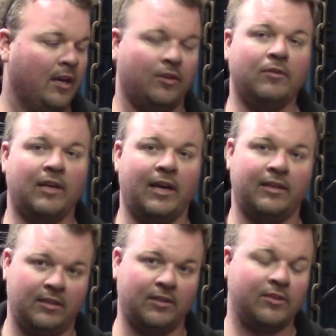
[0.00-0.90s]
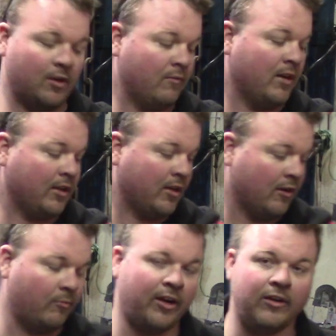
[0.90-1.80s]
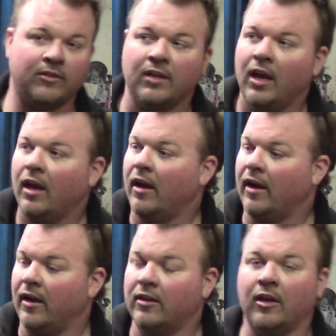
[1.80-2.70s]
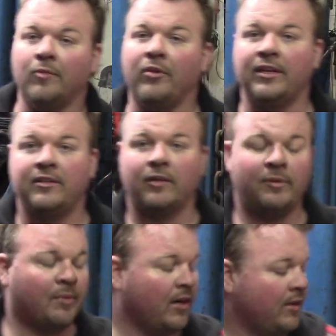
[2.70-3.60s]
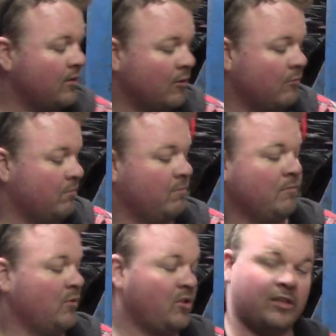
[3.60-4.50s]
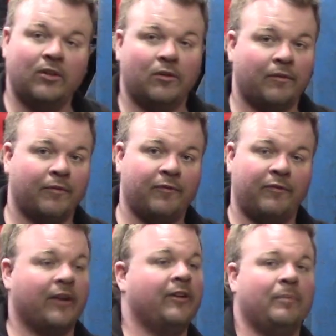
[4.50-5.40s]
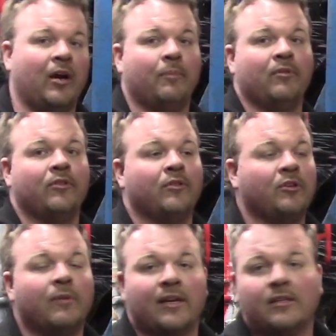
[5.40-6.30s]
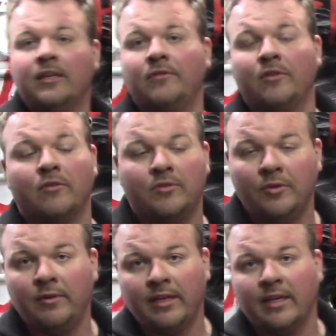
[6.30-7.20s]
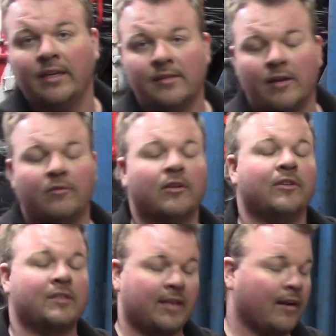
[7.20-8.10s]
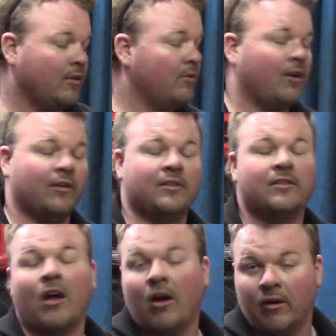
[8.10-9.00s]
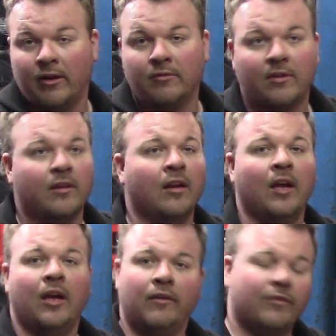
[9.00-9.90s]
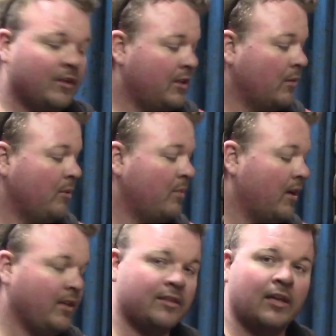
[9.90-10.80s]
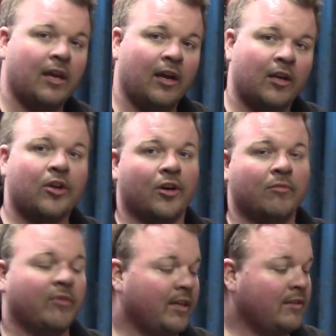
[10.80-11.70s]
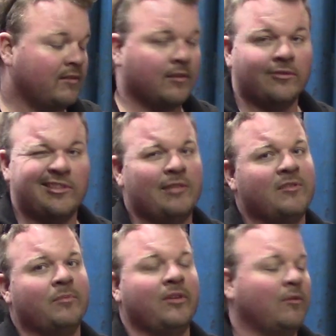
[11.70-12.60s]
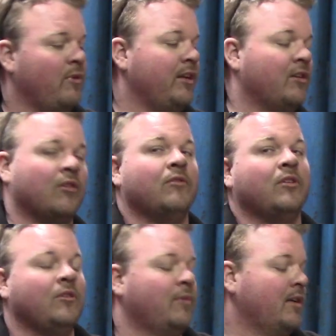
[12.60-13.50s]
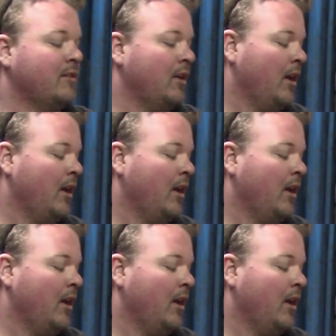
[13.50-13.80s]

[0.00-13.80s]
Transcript: you guys can start running carburetors. Carbureted W bodies are still very popular in the US, even though tuning is out there and standalone harnesses are out there for the W bodies. Carbureted still seems to be the way to go in the US.